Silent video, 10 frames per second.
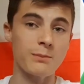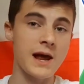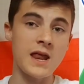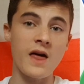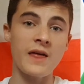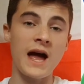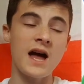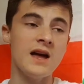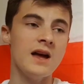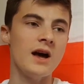play like
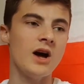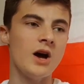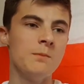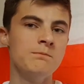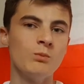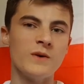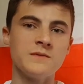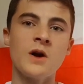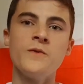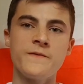that with
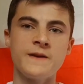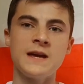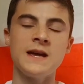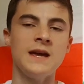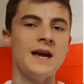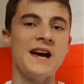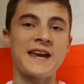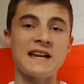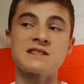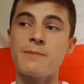no fear
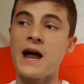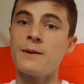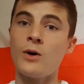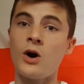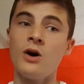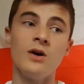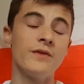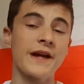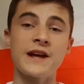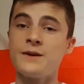against Panama,
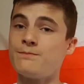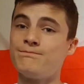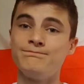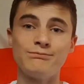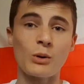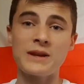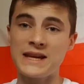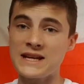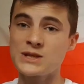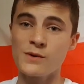they're going to probably
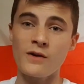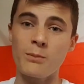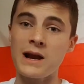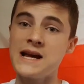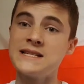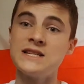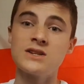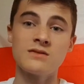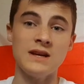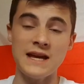kick some of our players.
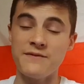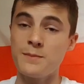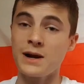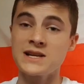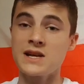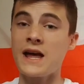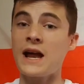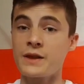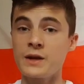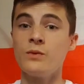If he plays like
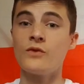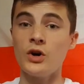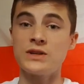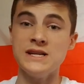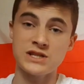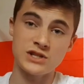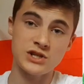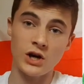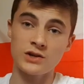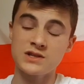that, I think we've got a decent
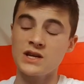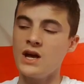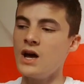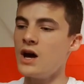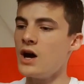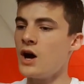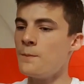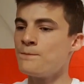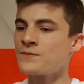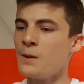chance.
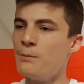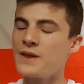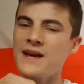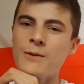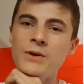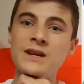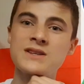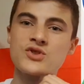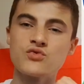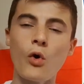But then I'm going
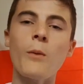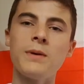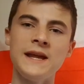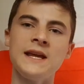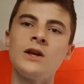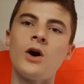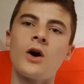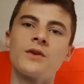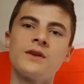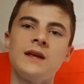to drop
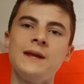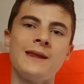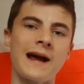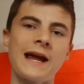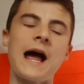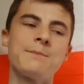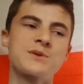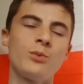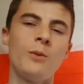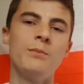Lingard in that cam
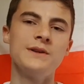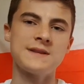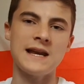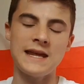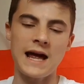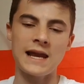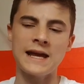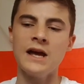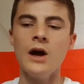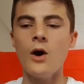spot and put Dele
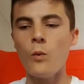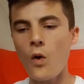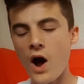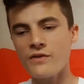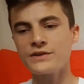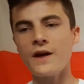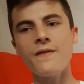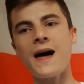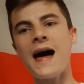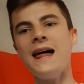Alli. Why have I
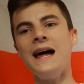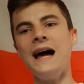done that?